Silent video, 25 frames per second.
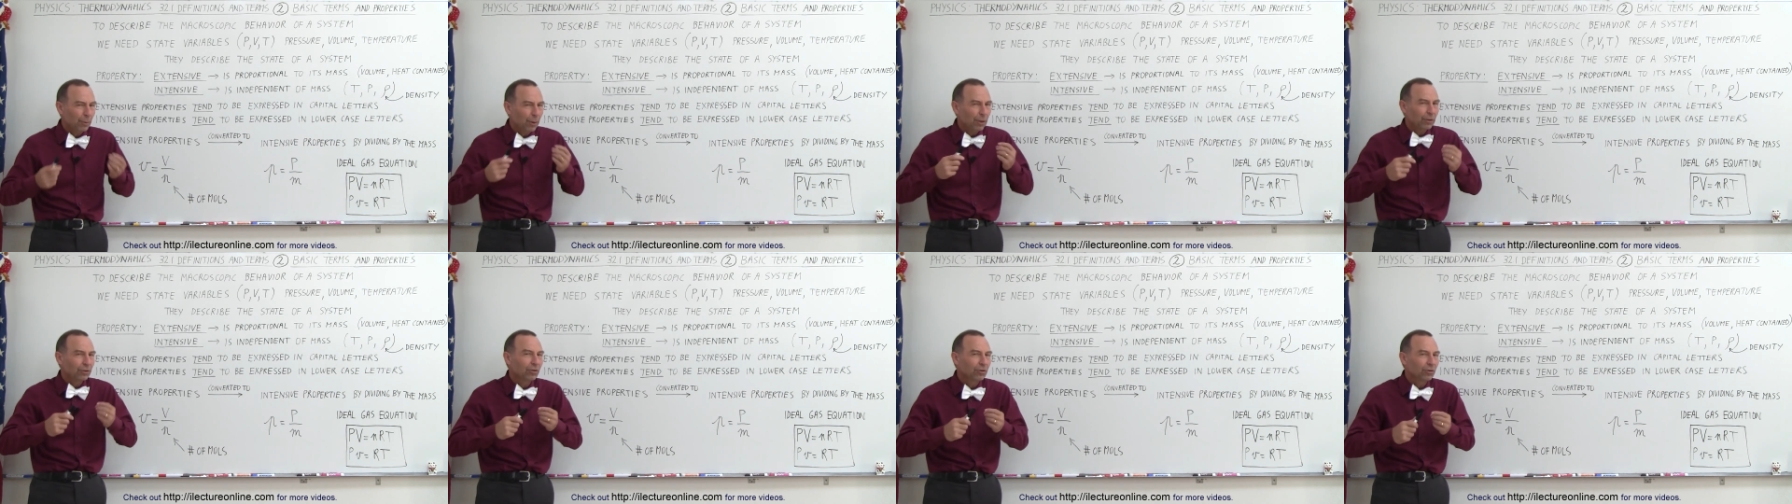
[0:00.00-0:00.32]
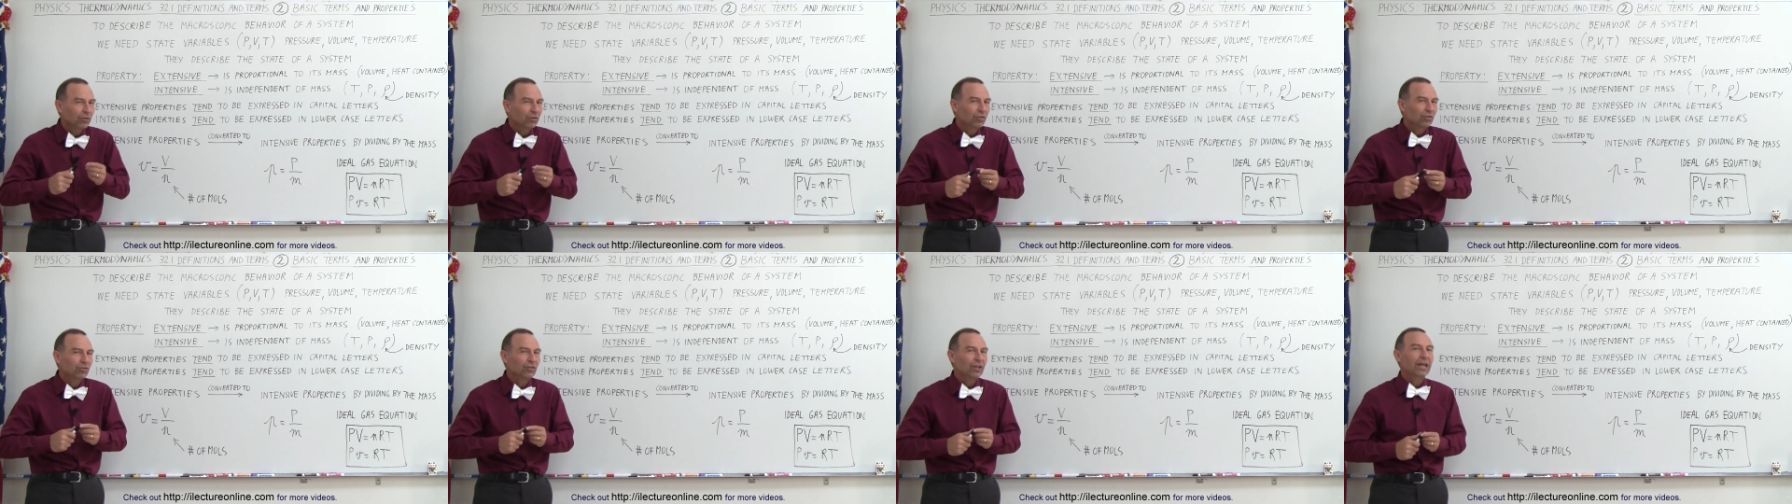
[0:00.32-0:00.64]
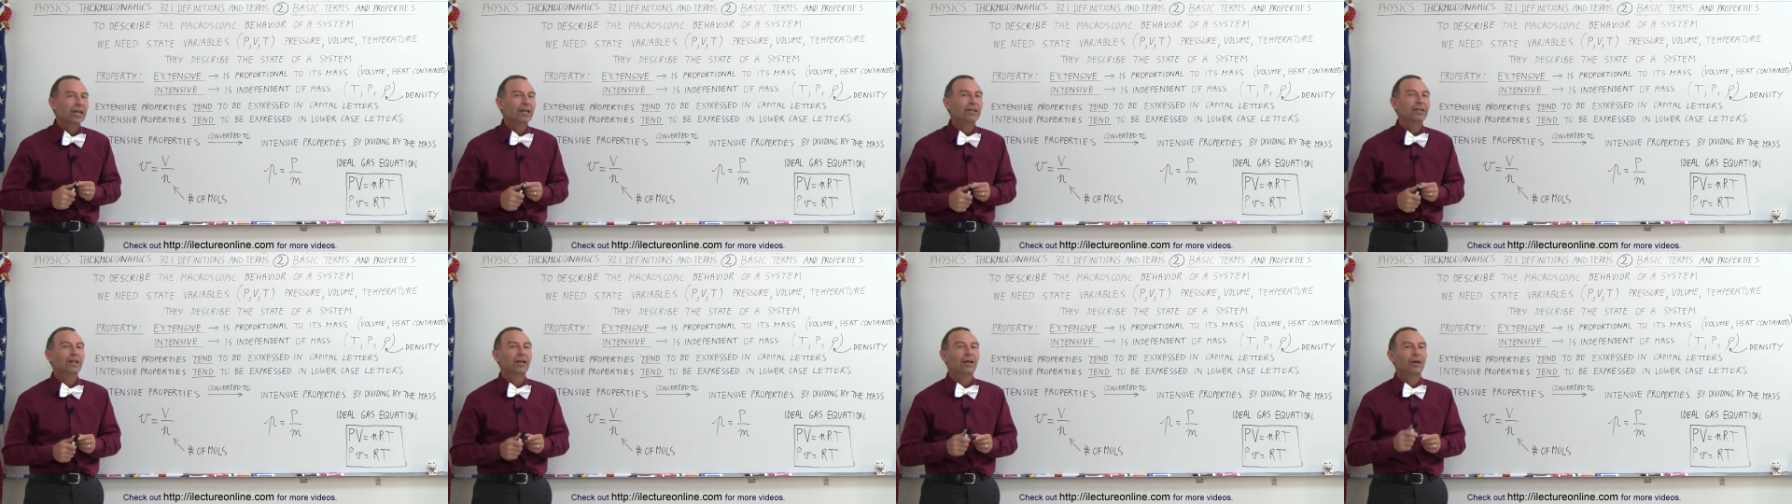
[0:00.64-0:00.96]
we want to
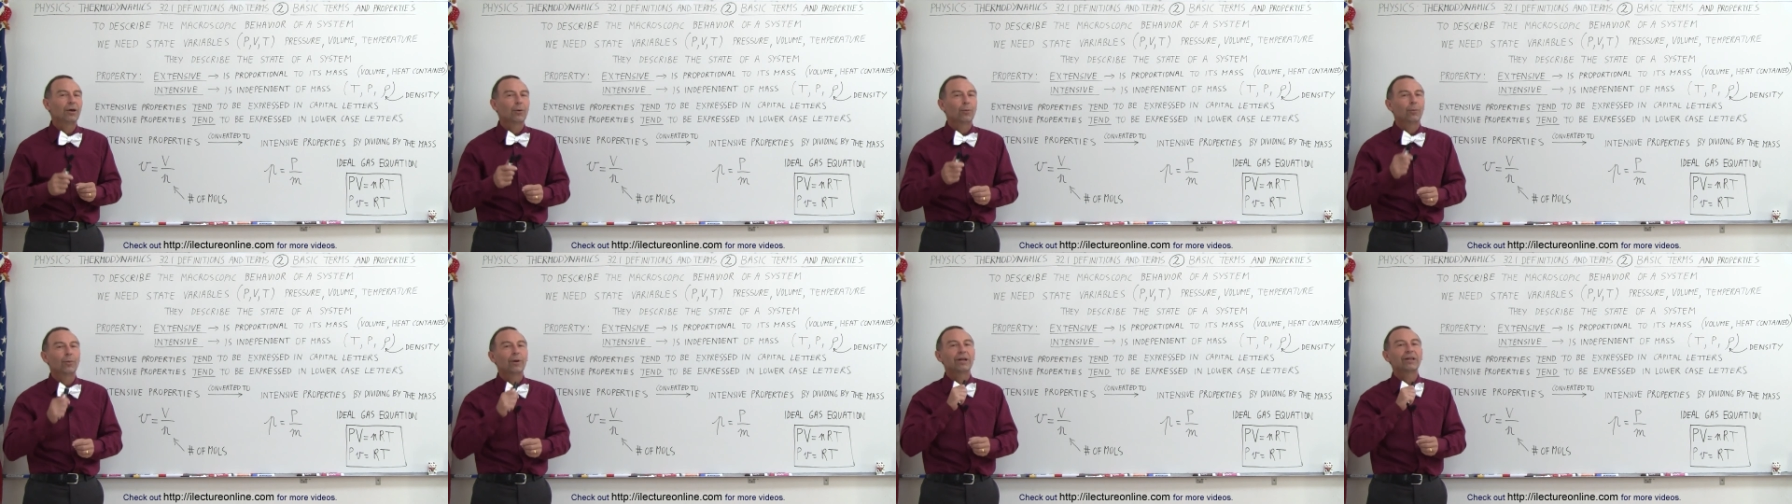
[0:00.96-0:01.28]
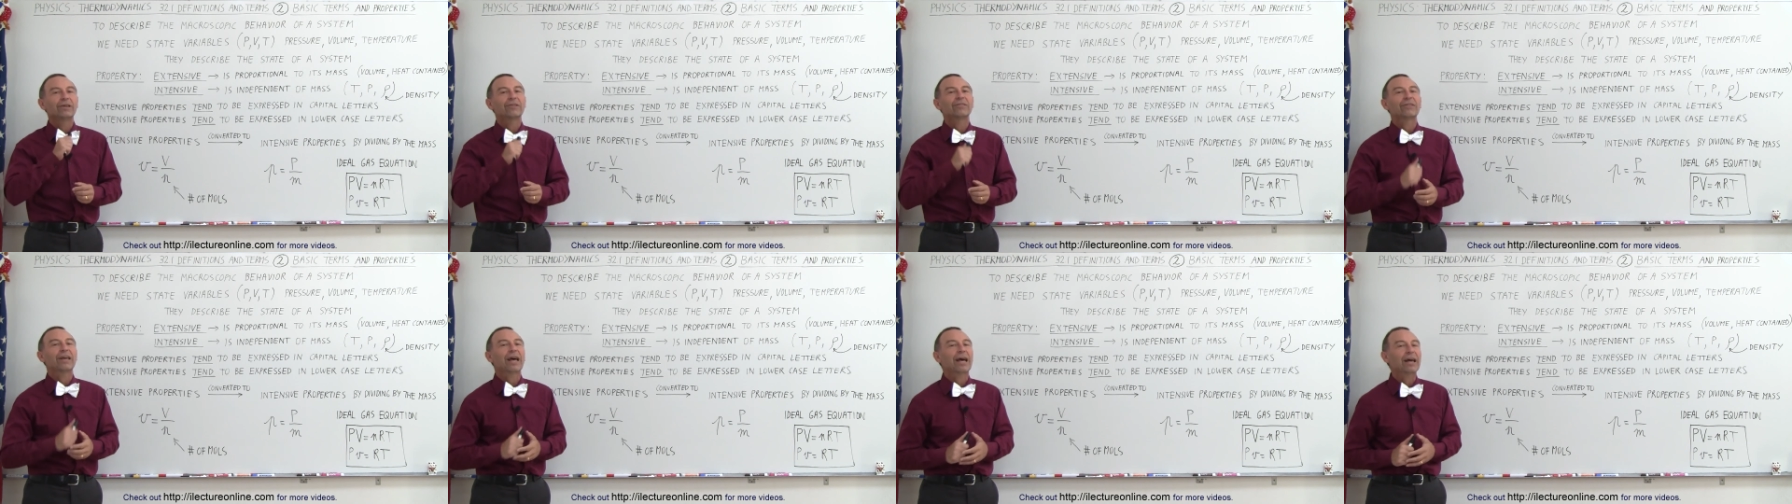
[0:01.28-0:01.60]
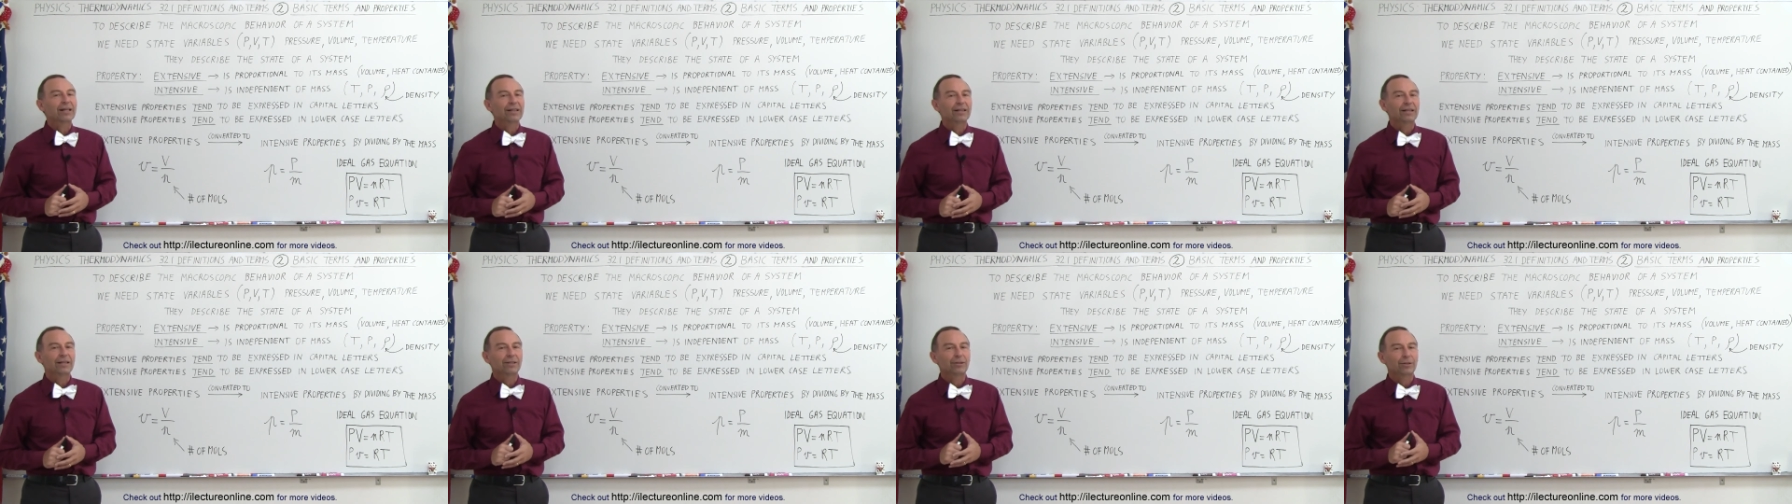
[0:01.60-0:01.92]
understand what
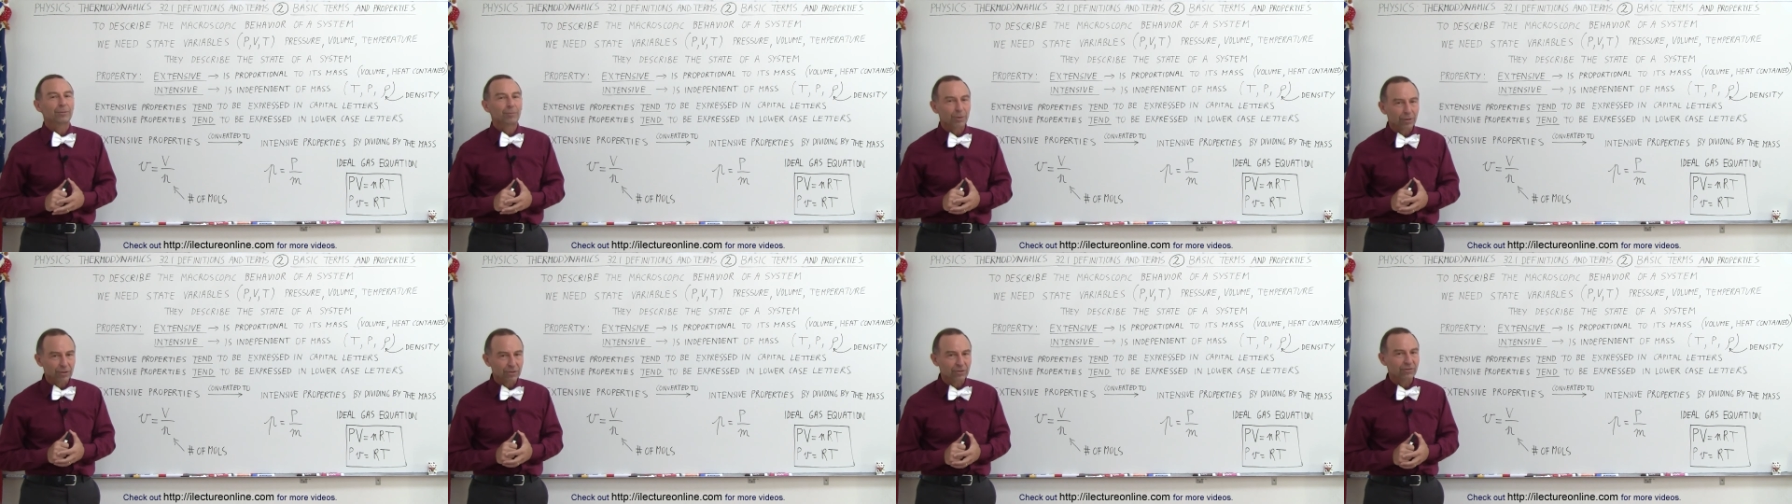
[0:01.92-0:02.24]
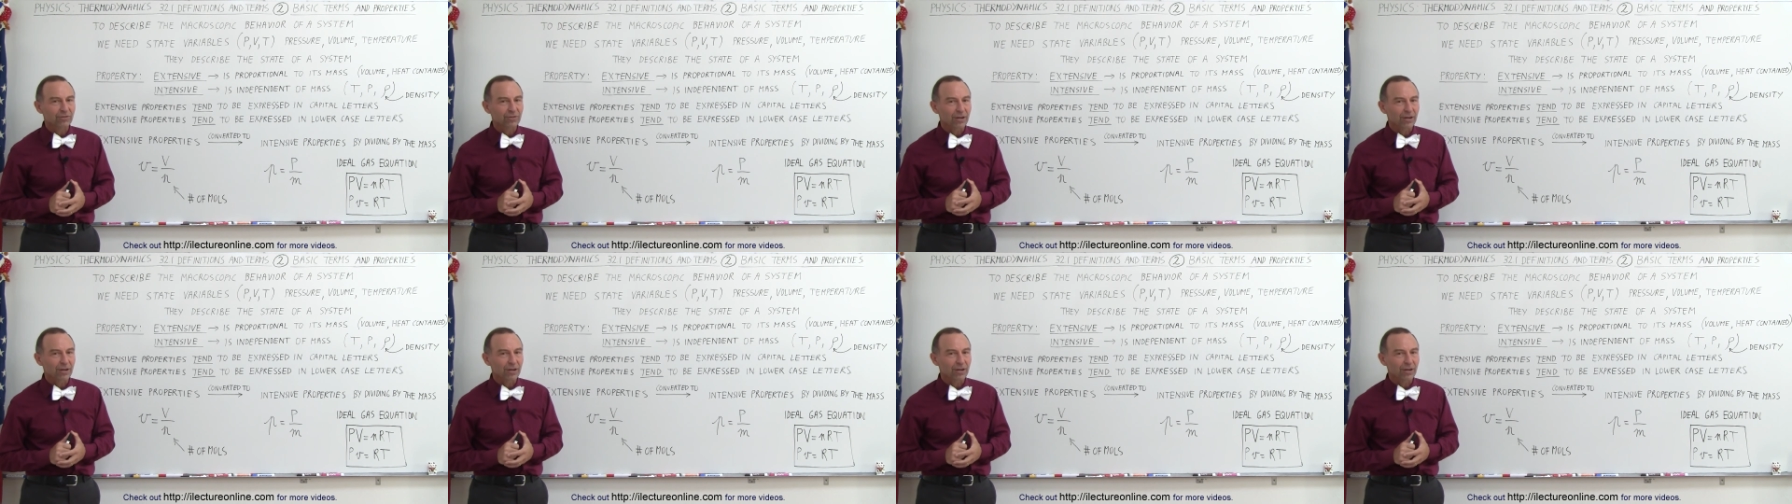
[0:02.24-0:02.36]
exactly the book